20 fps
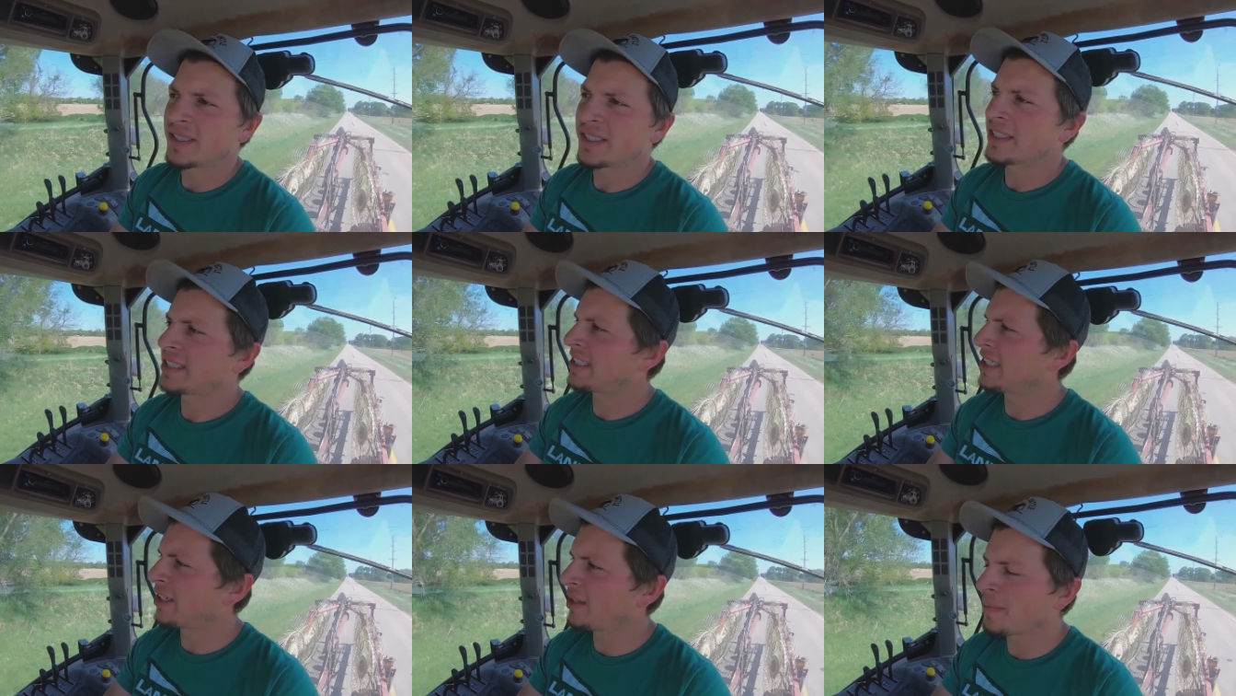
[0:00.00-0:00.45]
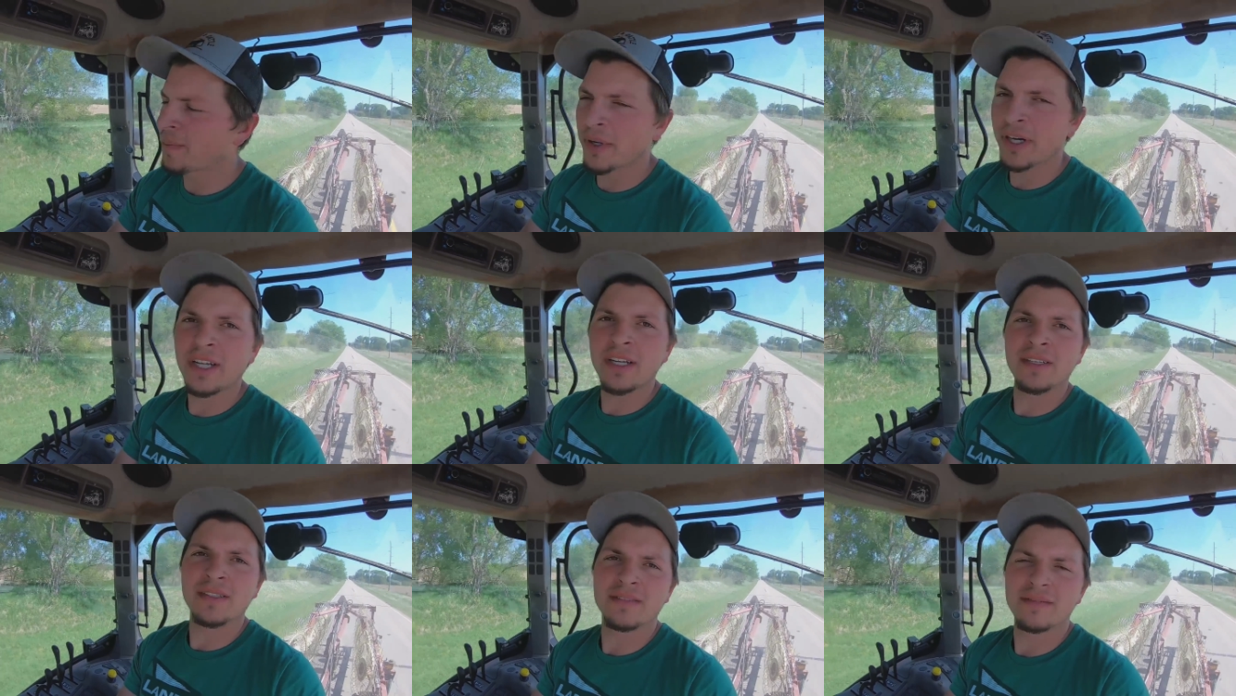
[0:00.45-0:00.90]
it's still
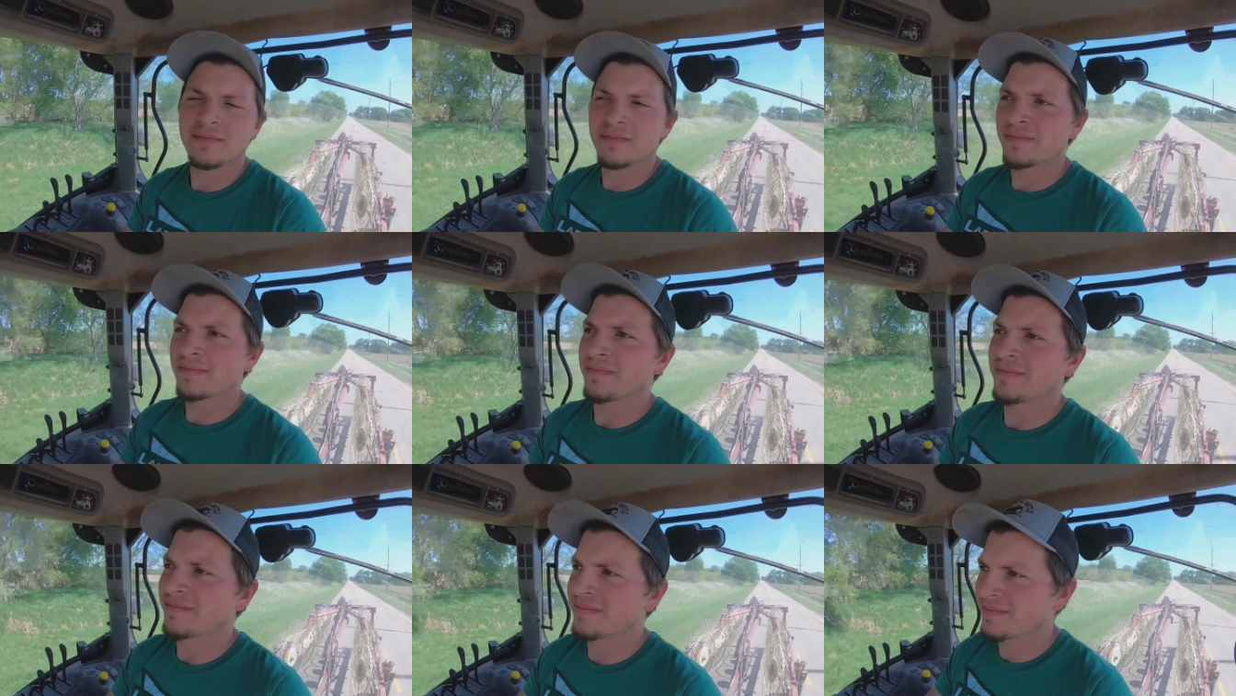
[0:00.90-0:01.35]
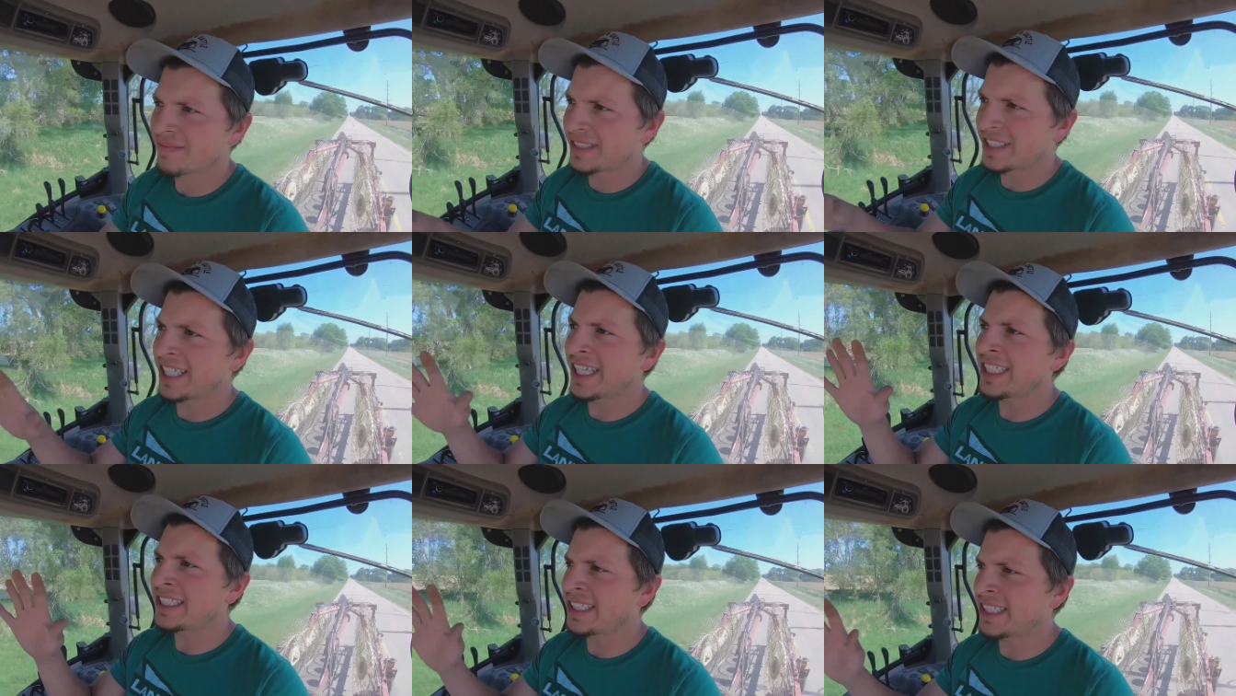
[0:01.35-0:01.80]
pretty
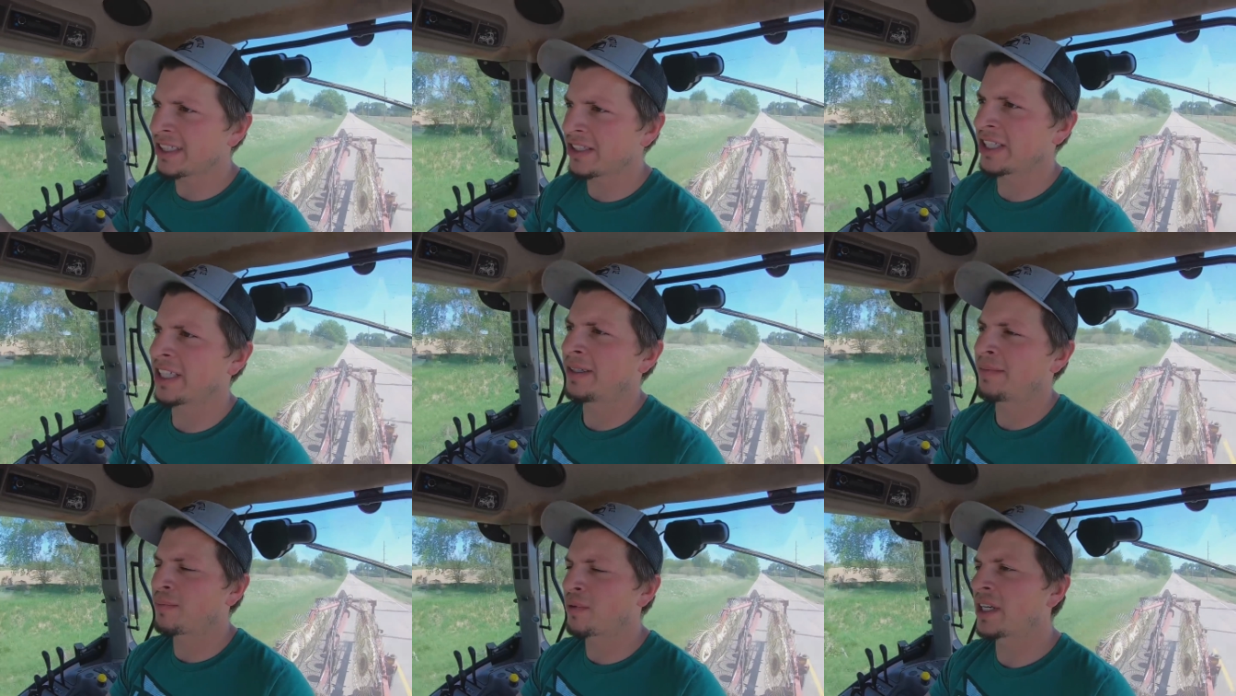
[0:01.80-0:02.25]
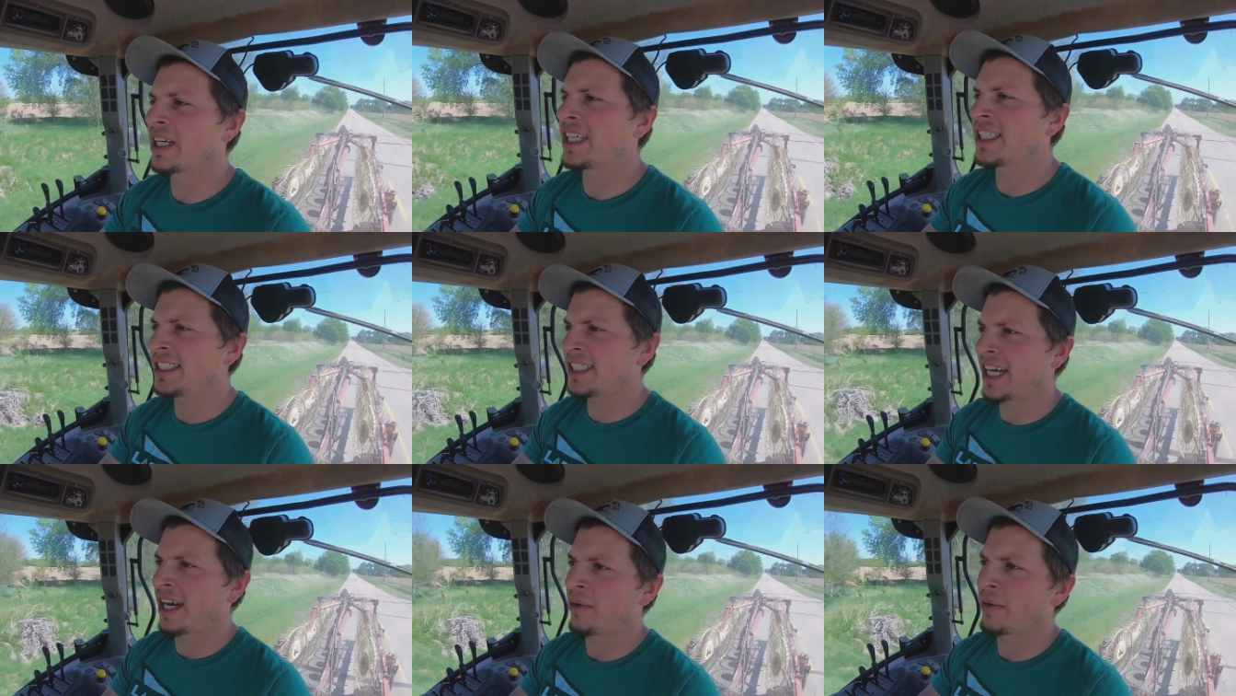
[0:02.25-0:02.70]
decently breezy.